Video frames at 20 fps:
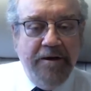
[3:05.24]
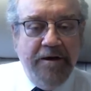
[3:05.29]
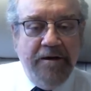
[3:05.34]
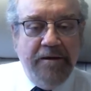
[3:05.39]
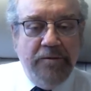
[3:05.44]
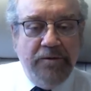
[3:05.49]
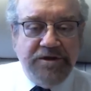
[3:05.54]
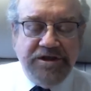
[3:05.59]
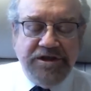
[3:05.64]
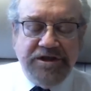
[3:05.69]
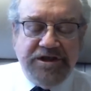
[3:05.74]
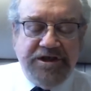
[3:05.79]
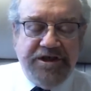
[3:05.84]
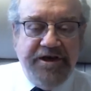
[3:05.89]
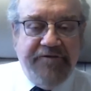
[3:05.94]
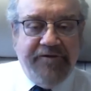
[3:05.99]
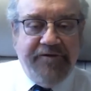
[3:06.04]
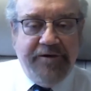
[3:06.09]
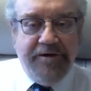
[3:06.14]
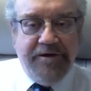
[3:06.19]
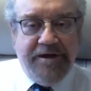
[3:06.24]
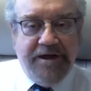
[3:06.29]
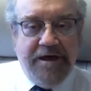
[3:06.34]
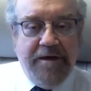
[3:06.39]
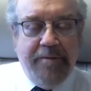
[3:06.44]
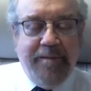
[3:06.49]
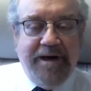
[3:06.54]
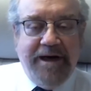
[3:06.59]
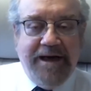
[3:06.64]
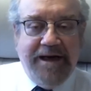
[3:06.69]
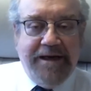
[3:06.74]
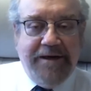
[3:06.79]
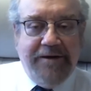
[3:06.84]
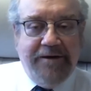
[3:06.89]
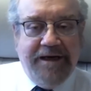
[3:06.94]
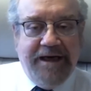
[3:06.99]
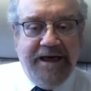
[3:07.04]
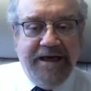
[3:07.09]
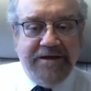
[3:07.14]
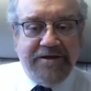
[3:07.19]
which is different than a molecular
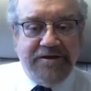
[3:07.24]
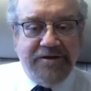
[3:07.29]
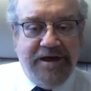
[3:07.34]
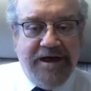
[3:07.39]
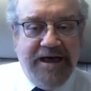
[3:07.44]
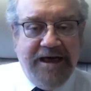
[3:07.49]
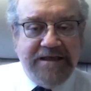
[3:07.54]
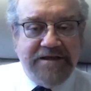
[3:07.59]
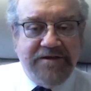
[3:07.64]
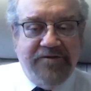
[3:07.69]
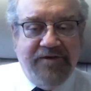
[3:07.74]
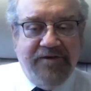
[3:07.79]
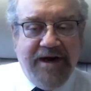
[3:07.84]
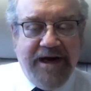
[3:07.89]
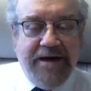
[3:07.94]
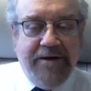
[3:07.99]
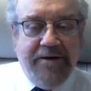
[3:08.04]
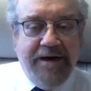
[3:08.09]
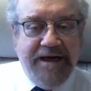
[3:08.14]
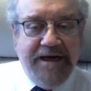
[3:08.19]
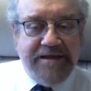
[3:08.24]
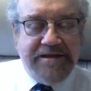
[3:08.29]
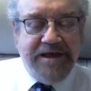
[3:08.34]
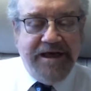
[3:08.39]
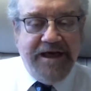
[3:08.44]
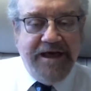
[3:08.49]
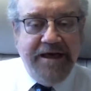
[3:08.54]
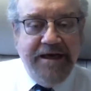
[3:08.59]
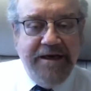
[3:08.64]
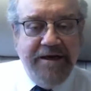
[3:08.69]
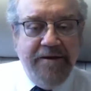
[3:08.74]
cancer classifier assay.